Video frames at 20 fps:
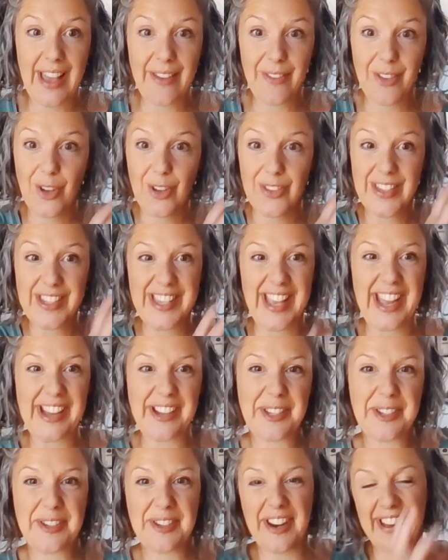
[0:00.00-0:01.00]
because I haven't got this
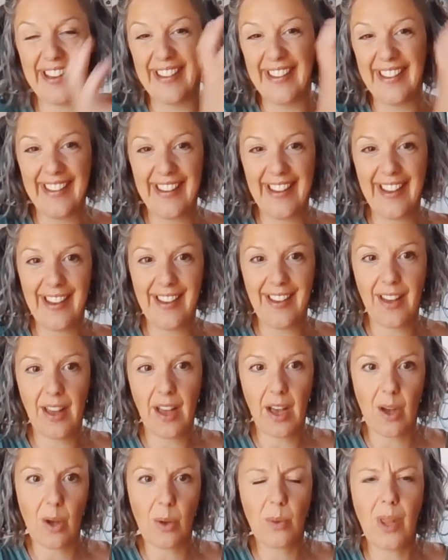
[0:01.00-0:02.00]
extra
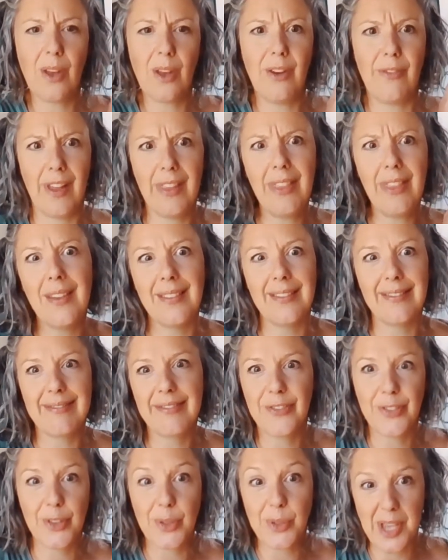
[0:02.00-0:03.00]
whole load of other
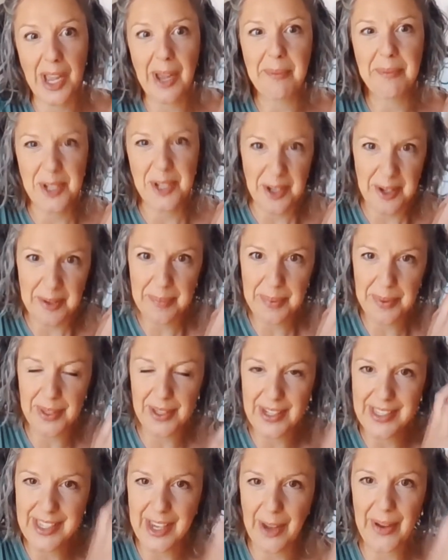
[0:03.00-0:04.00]
full-time job
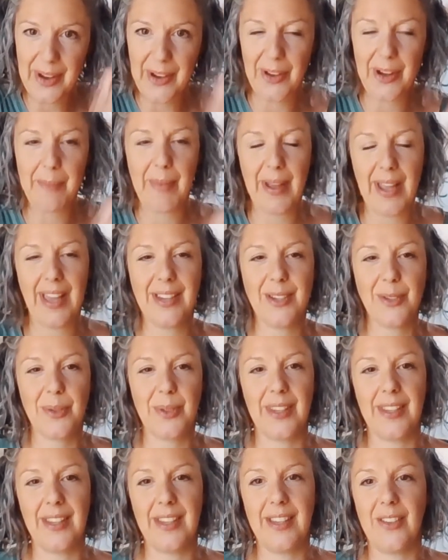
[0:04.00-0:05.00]
that is going on in my head
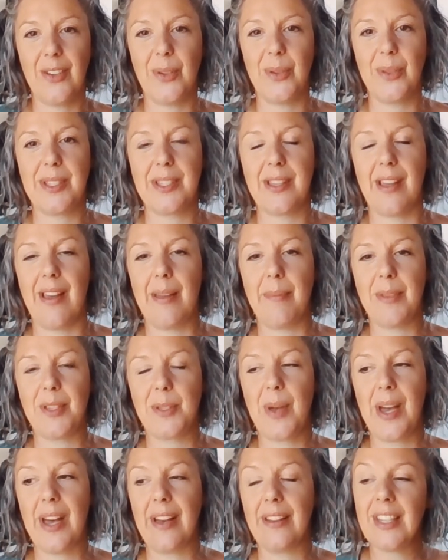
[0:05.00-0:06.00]
all the
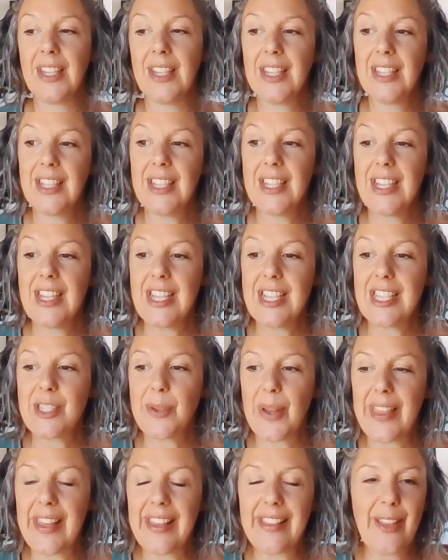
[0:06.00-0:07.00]
time as well.
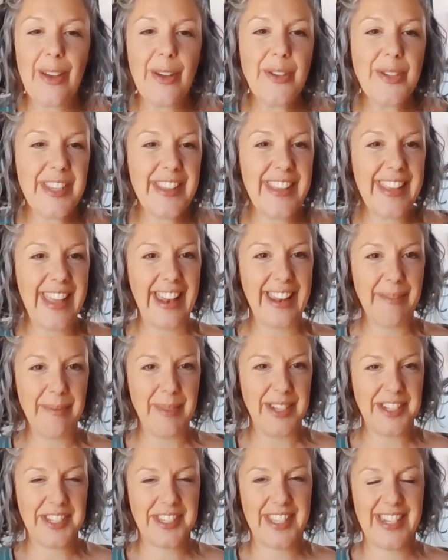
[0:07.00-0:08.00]
So I think those are the
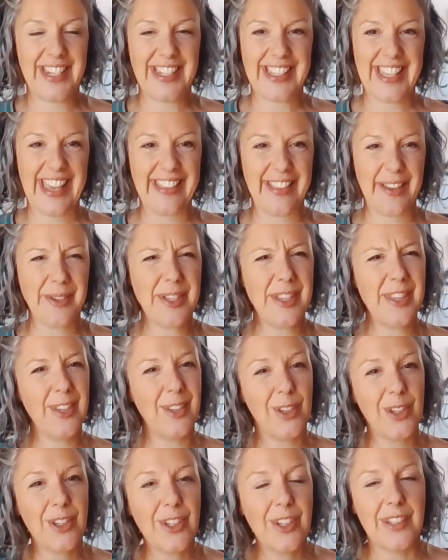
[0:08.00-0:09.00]
elements that it's like, those are
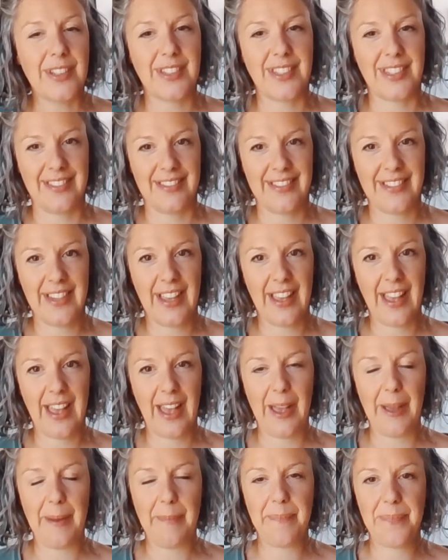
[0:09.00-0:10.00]
the good
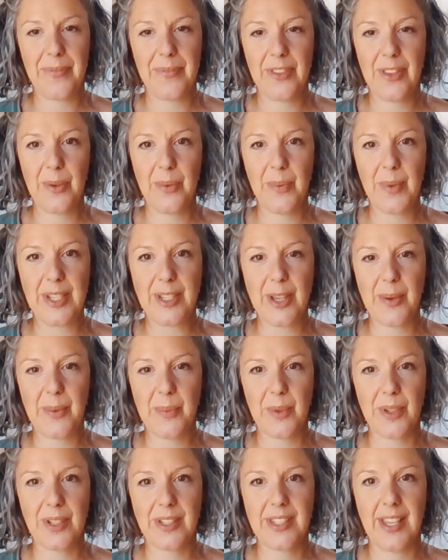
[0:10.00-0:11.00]
that we
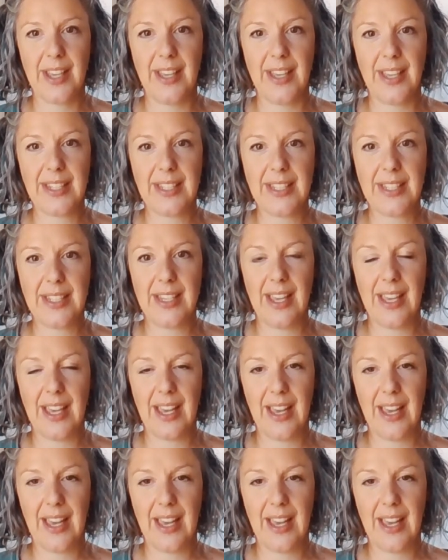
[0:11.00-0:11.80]
don't want to